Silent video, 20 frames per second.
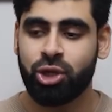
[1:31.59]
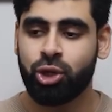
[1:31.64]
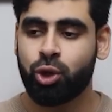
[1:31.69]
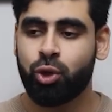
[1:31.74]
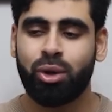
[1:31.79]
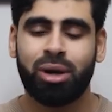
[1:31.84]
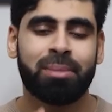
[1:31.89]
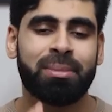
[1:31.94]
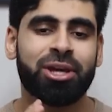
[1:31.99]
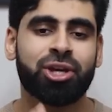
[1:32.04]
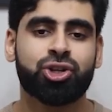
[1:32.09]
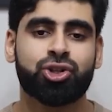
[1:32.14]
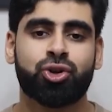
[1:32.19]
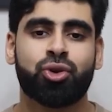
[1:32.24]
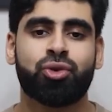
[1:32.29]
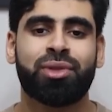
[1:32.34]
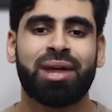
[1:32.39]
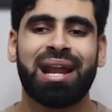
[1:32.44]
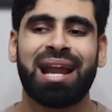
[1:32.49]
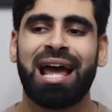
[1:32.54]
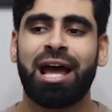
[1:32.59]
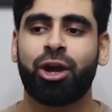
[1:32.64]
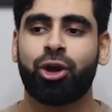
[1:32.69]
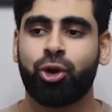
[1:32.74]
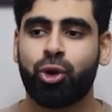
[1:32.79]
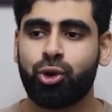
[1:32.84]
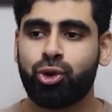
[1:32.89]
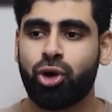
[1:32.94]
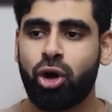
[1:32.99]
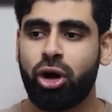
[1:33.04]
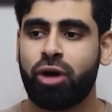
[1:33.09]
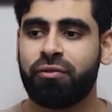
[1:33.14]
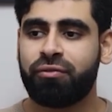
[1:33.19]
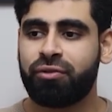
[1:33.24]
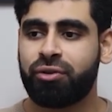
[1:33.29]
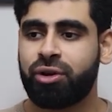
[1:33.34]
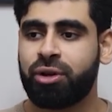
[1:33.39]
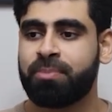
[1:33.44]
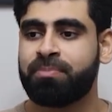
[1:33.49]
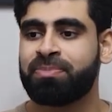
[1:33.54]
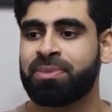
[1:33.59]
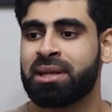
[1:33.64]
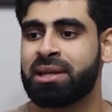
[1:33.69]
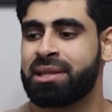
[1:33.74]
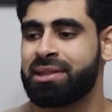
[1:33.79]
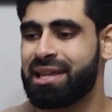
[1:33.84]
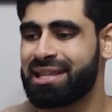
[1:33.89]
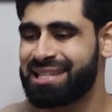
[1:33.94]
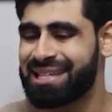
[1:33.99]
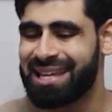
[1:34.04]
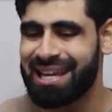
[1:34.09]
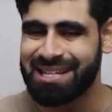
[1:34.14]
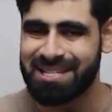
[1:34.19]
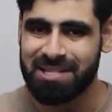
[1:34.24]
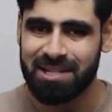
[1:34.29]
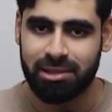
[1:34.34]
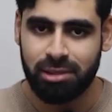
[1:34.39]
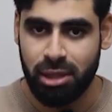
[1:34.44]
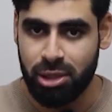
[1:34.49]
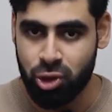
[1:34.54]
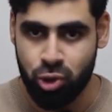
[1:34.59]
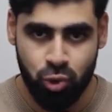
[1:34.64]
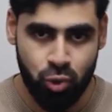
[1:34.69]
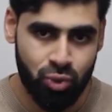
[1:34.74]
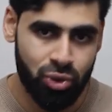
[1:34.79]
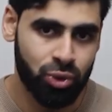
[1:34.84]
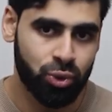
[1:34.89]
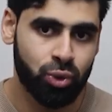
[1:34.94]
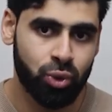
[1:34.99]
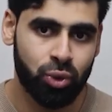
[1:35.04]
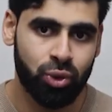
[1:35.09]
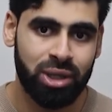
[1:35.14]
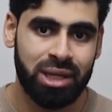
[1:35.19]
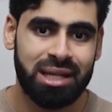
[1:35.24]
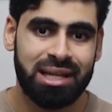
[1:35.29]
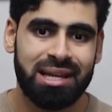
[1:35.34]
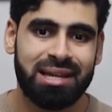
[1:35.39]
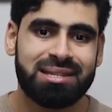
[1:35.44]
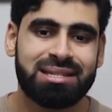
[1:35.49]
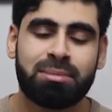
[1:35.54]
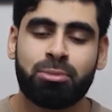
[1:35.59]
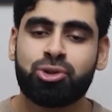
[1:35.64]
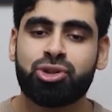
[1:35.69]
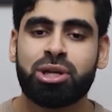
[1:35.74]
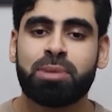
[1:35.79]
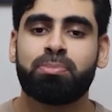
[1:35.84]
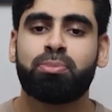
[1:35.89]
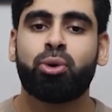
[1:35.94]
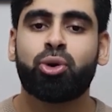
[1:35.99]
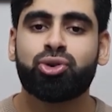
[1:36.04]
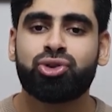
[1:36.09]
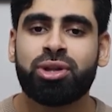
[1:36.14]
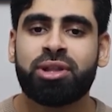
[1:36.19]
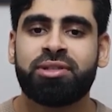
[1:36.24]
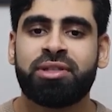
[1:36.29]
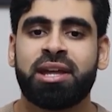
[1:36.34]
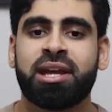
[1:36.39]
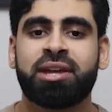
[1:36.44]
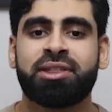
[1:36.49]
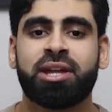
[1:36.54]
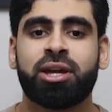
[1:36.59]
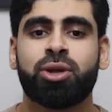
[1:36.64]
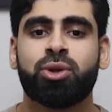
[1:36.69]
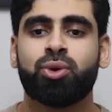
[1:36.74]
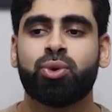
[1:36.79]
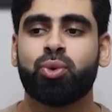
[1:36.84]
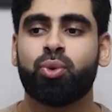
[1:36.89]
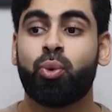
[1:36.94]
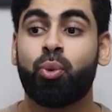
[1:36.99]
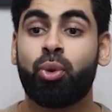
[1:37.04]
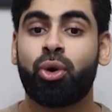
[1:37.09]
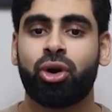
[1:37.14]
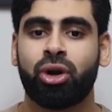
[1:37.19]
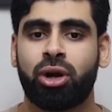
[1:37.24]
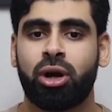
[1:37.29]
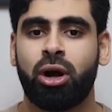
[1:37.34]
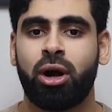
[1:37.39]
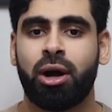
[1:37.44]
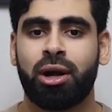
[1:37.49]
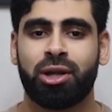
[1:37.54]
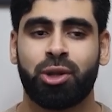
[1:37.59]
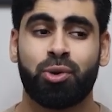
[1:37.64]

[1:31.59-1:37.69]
you want to make sure that a good offer that gets clients through the door is the most important thing that you work on.